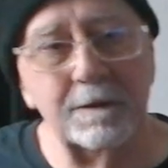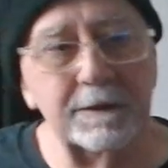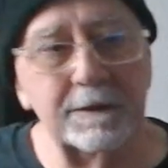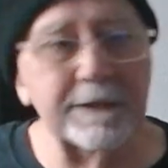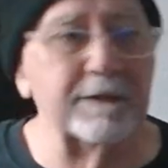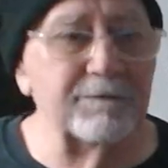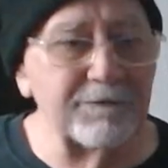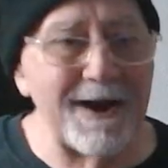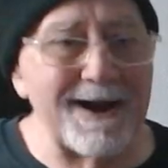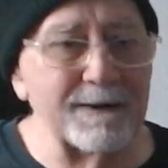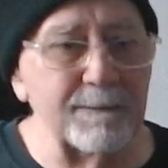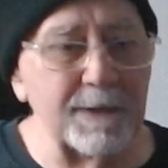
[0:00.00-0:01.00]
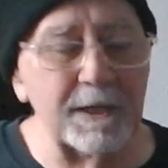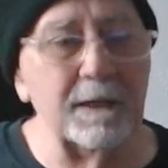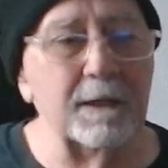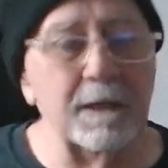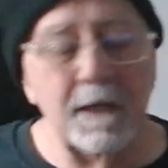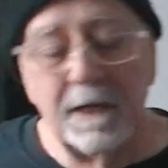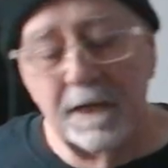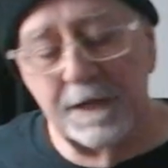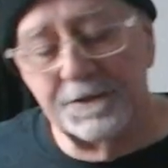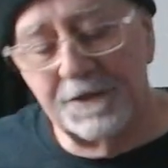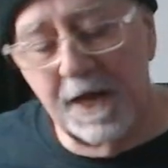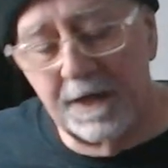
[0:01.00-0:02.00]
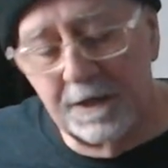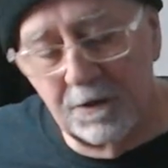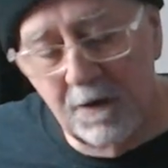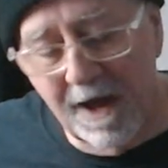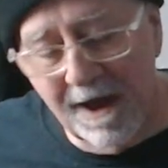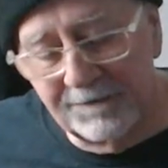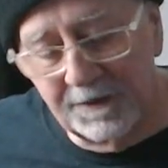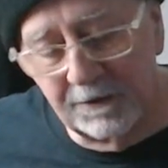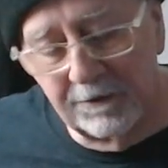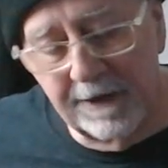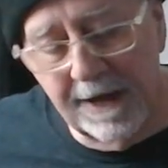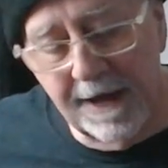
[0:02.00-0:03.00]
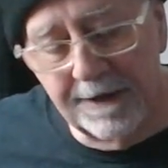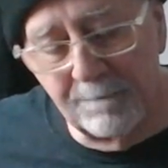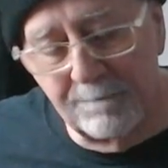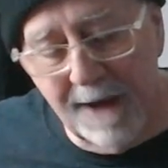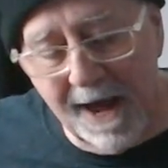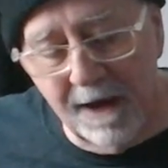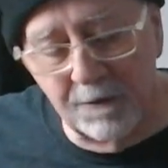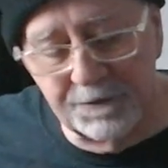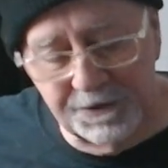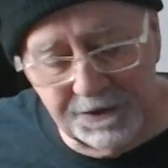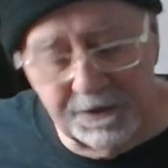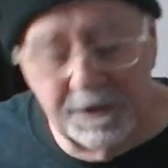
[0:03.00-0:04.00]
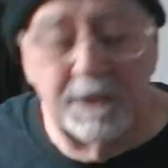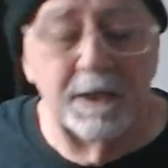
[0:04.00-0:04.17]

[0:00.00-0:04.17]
little fragment is that you have to learn how to bounce